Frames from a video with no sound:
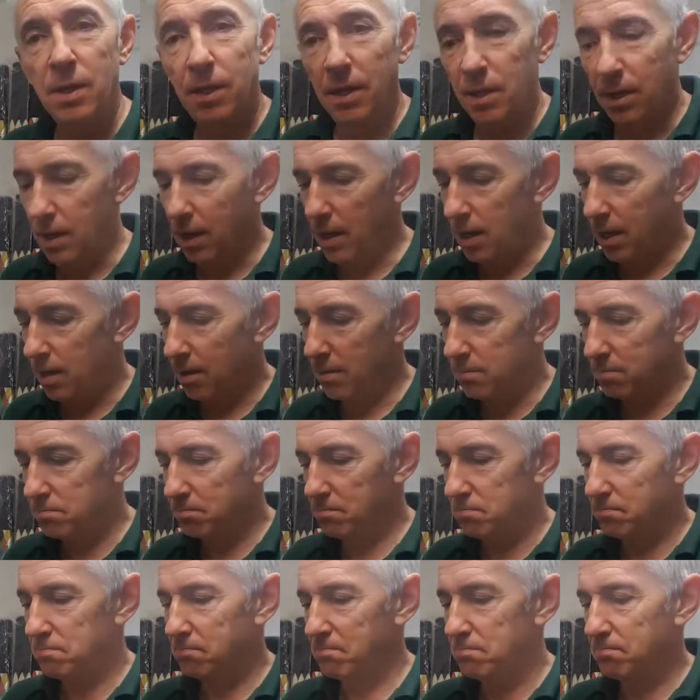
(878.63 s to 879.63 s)

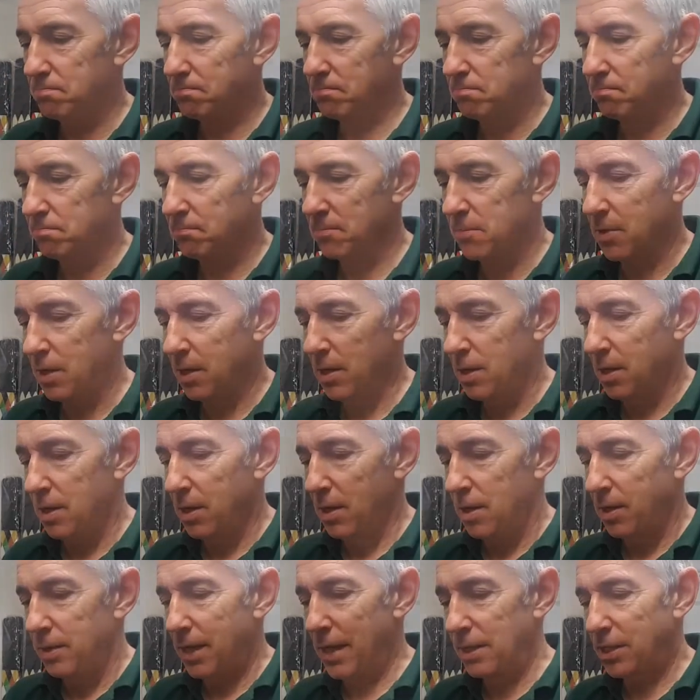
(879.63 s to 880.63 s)

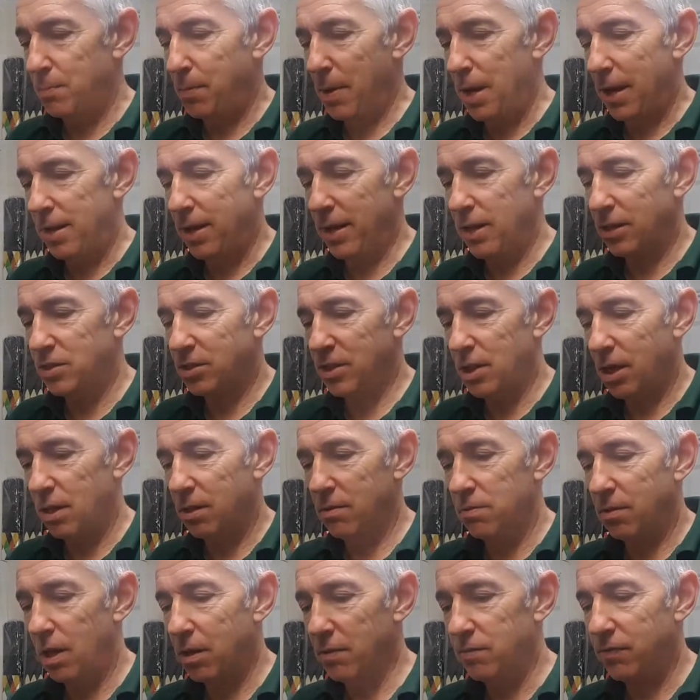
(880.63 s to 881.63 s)
That's about it. So
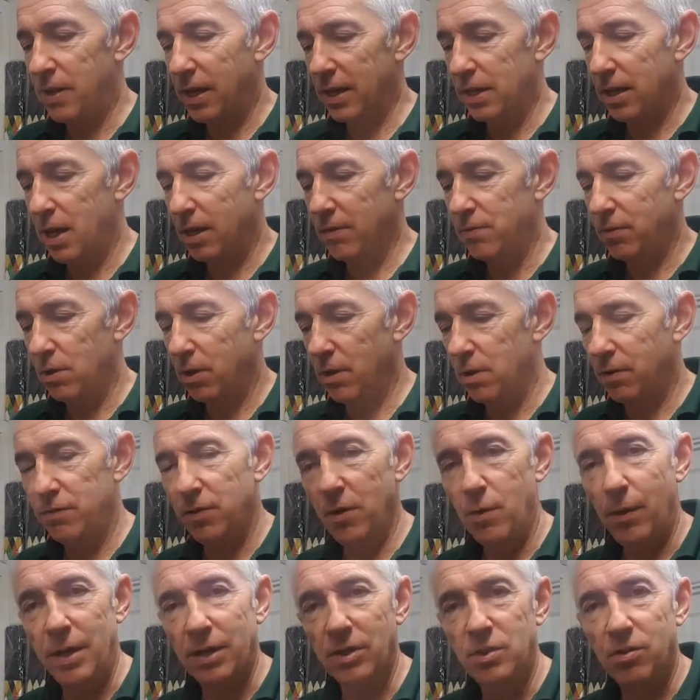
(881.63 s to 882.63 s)
hopefully that gave you a
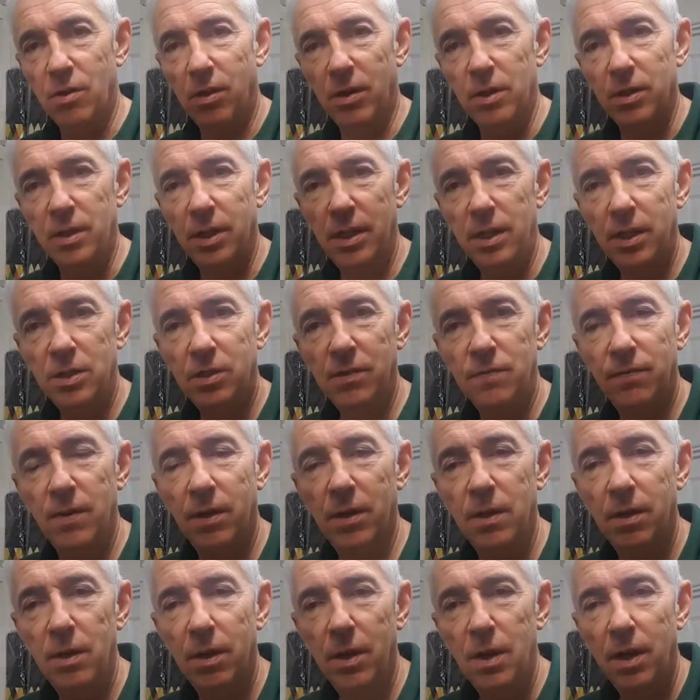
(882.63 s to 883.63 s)
few extra ideas for
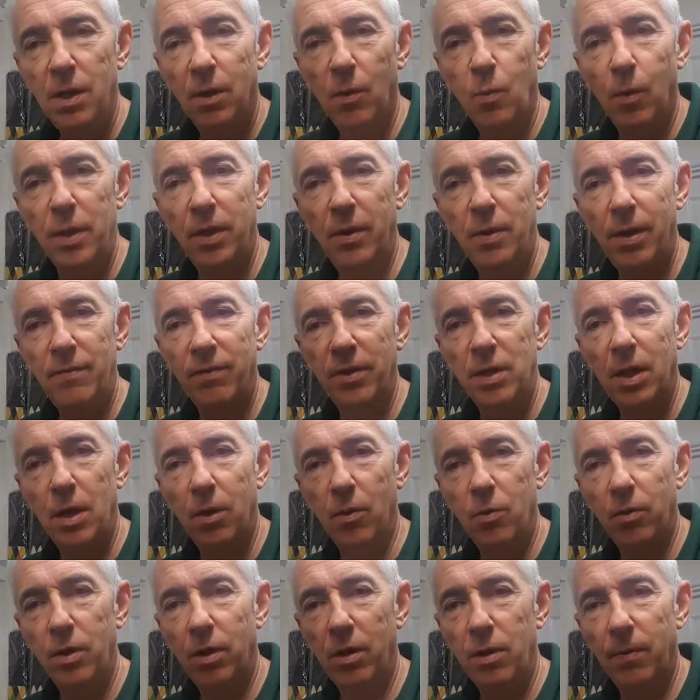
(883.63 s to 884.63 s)
whether to have a go
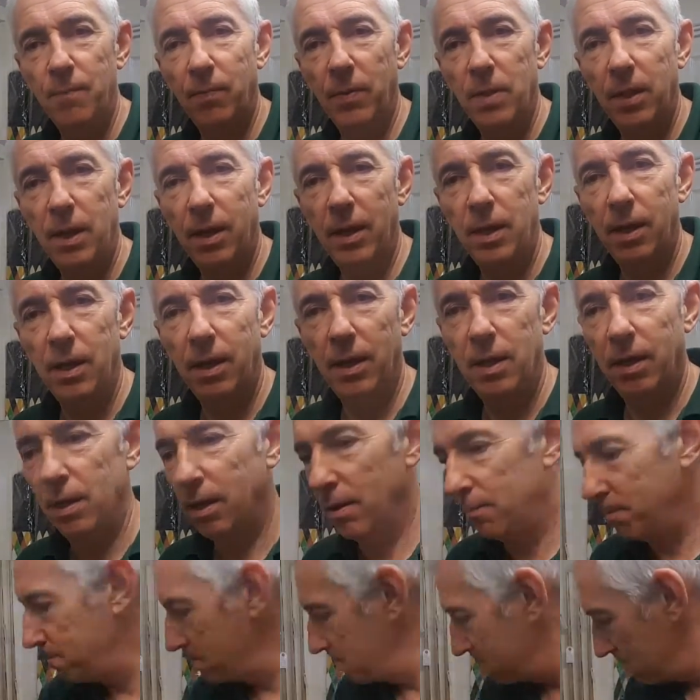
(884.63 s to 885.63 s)
or not.
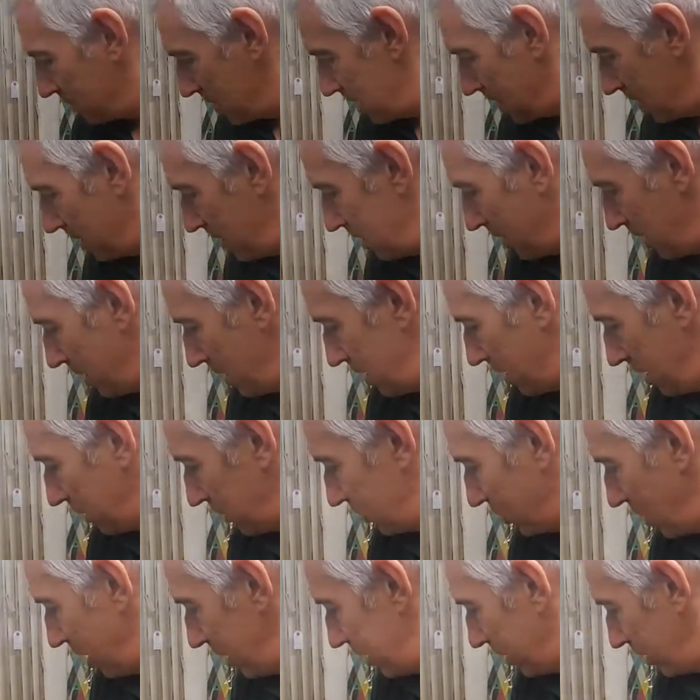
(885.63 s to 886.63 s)
And
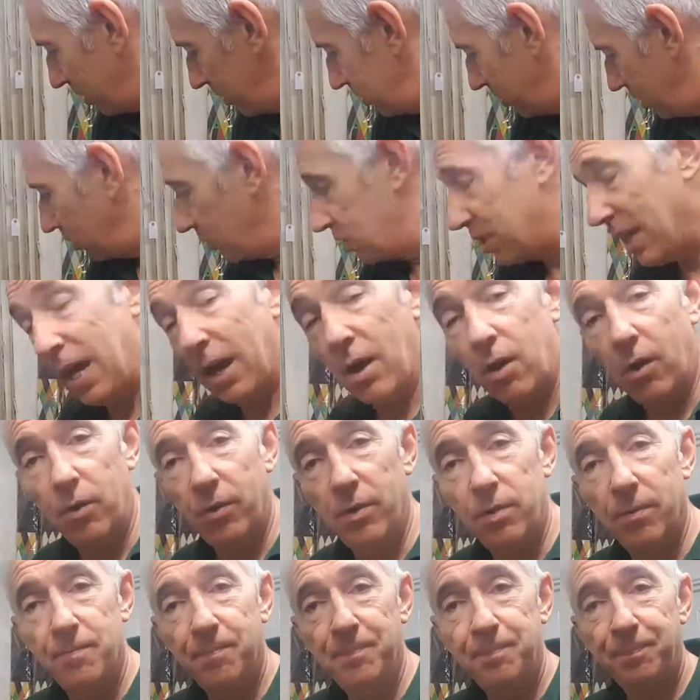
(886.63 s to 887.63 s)
certainly you can use that
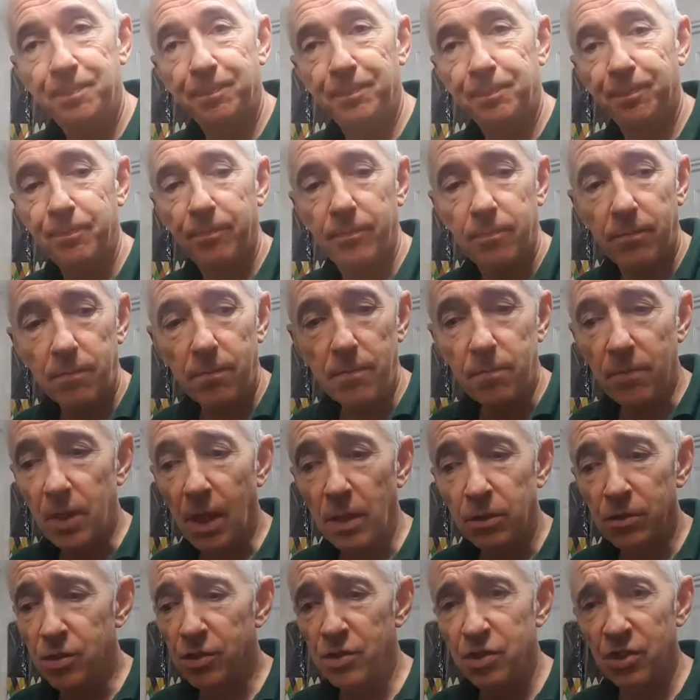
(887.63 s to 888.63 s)
on
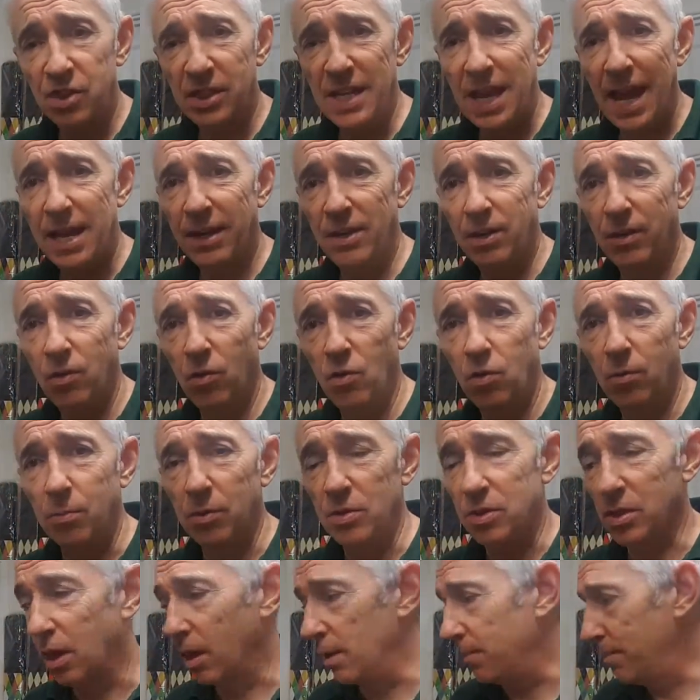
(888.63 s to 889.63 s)
just your standard normal
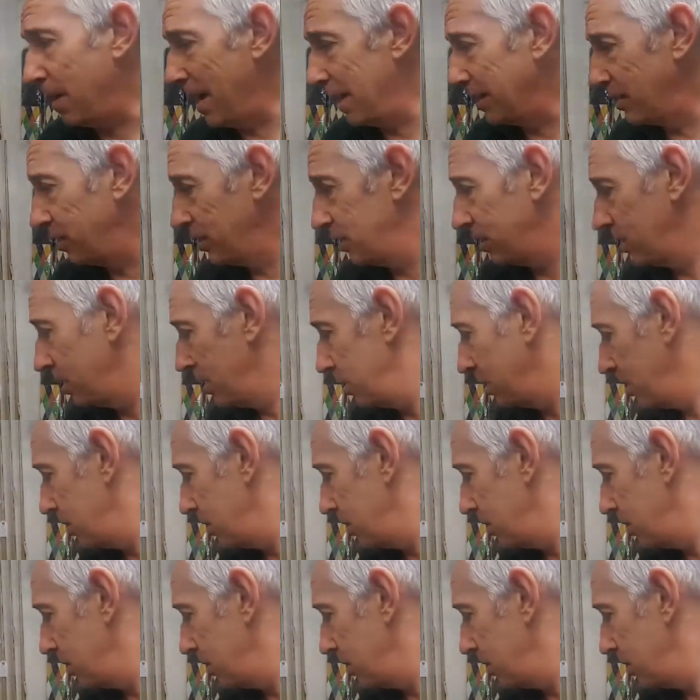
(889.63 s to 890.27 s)
type badges.